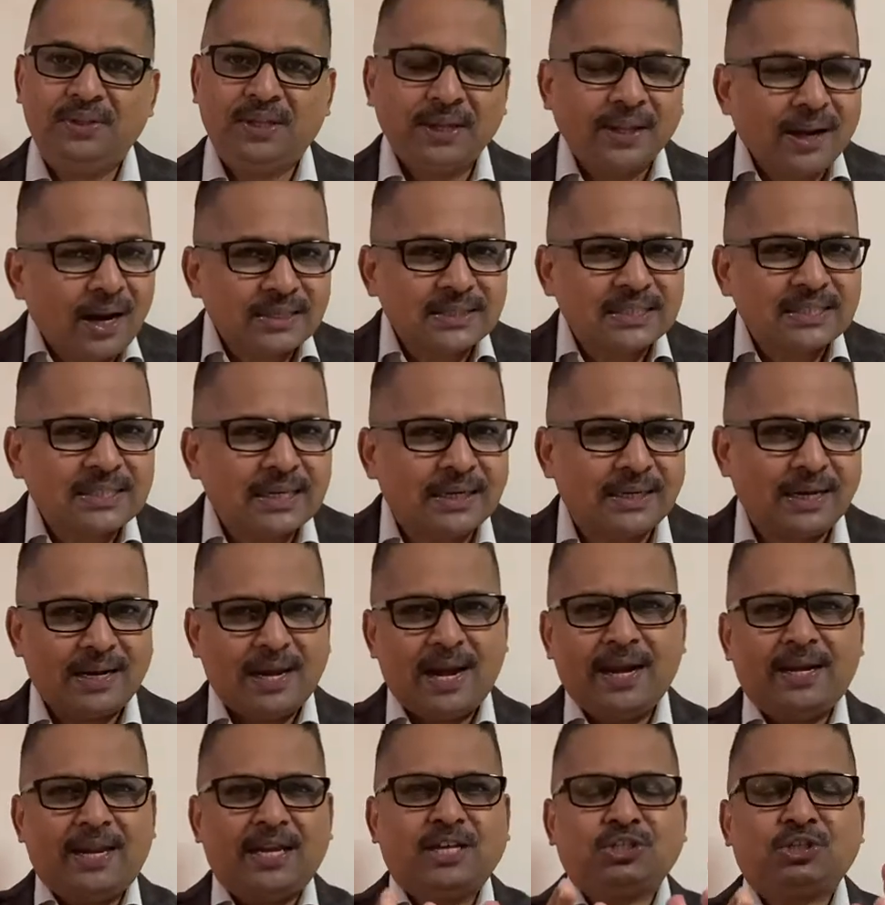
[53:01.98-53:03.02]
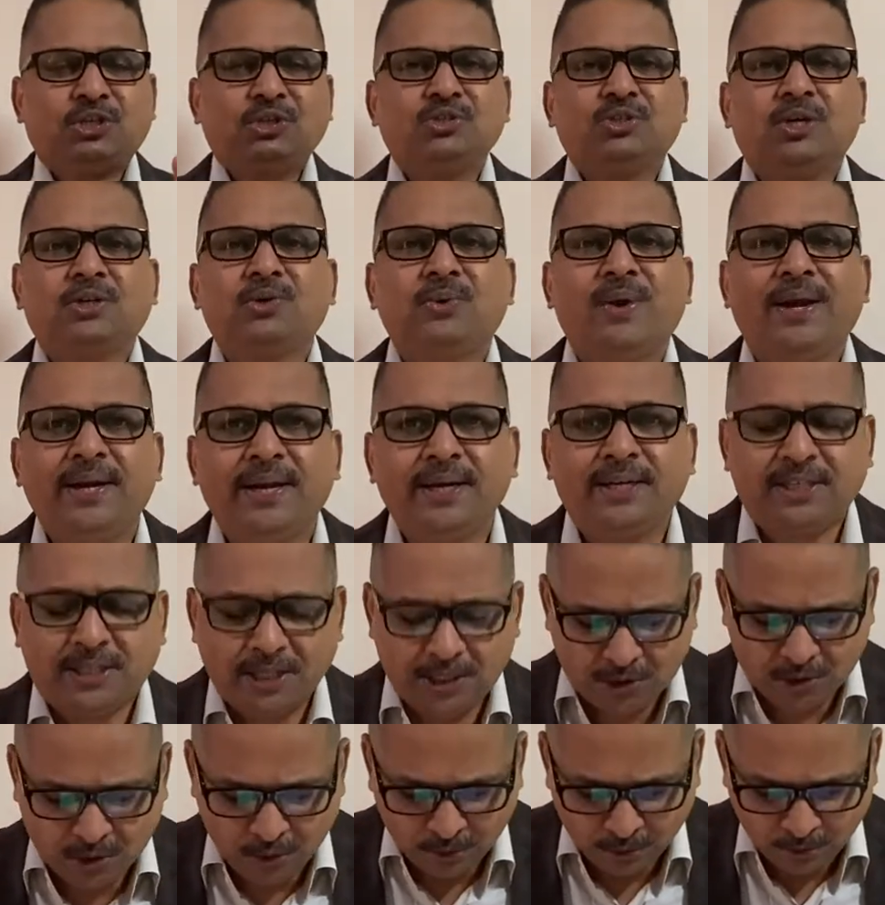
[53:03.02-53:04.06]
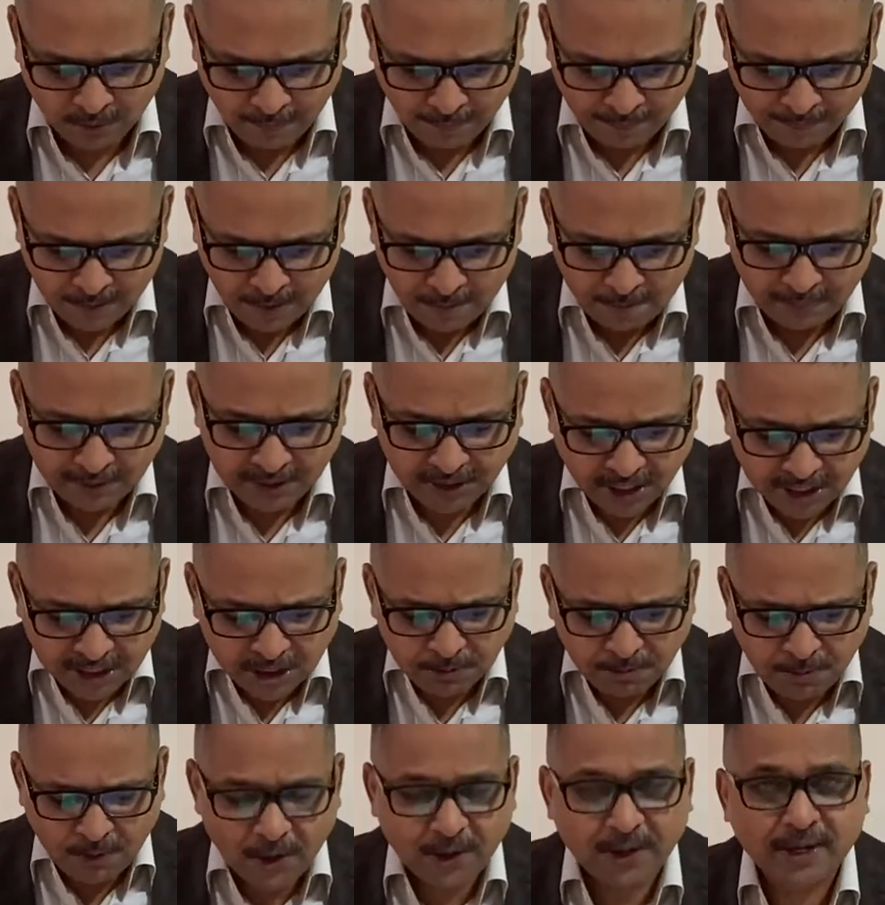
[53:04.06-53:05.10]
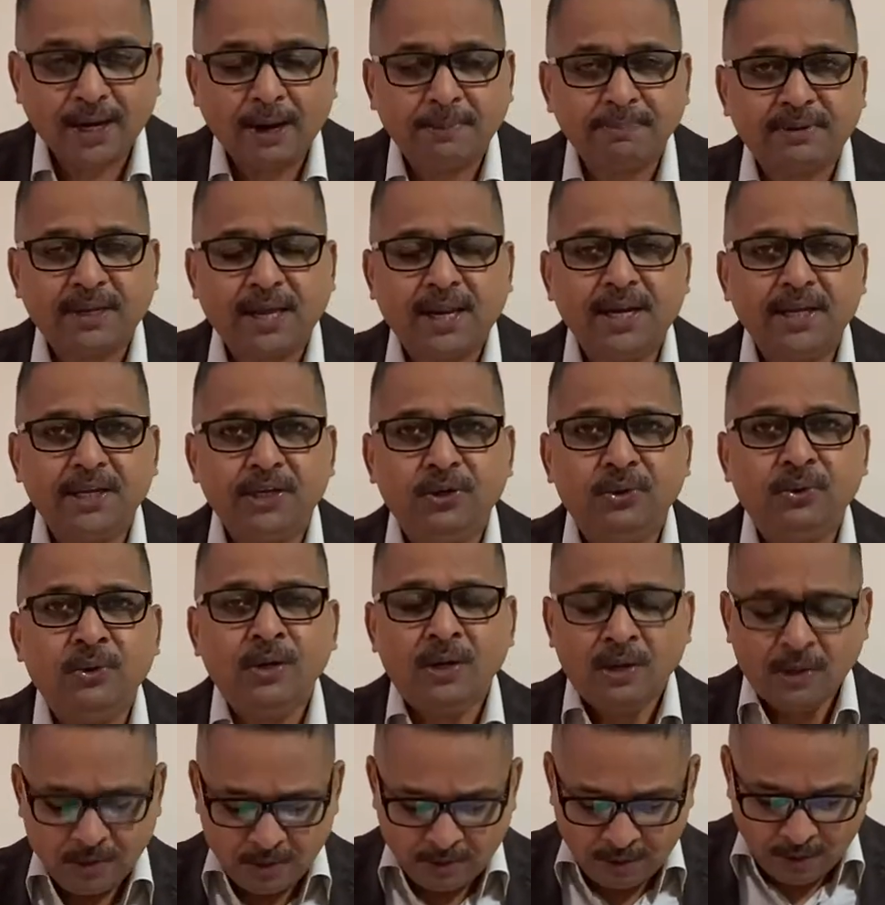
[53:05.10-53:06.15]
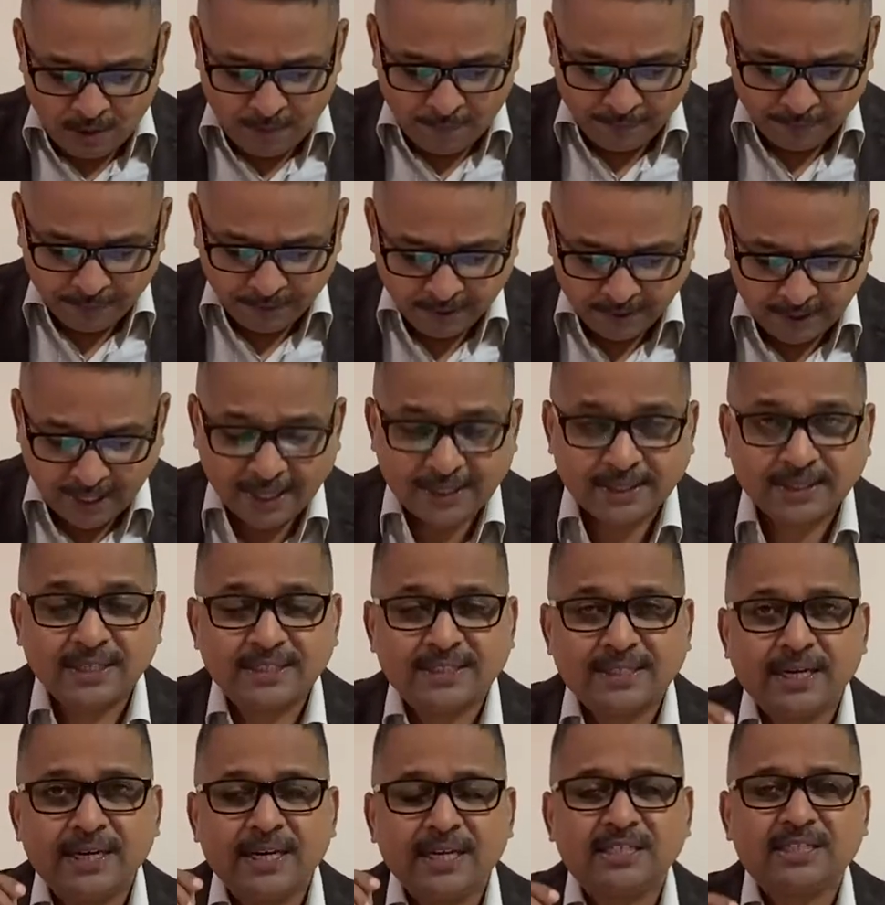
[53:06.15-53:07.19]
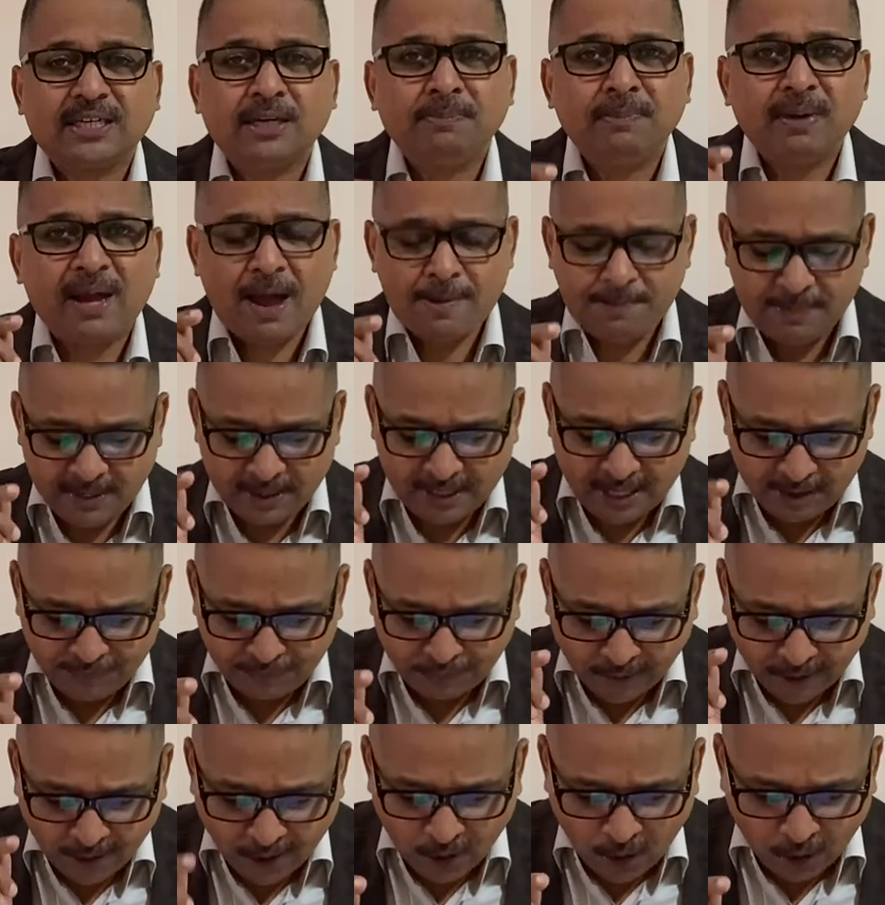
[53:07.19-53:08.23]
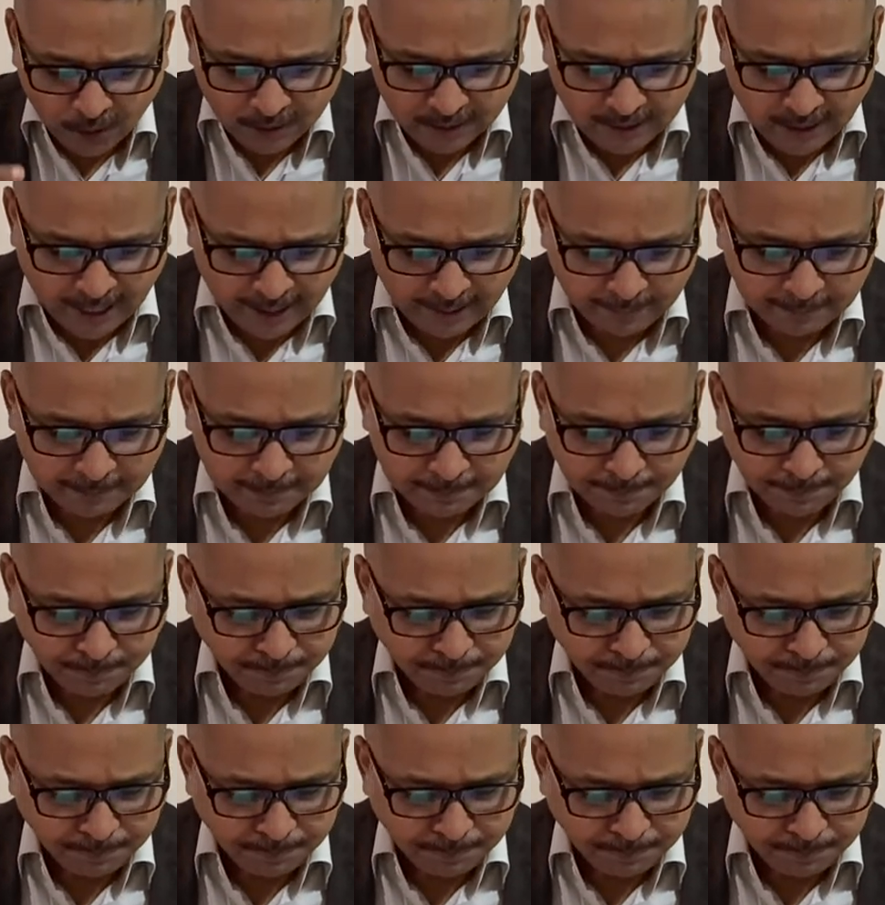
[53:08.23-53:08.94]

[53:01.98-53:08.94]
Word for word: there are certain addictions that you're addicted to. But this morning I'm telling you that this addiction may have been there for a long time.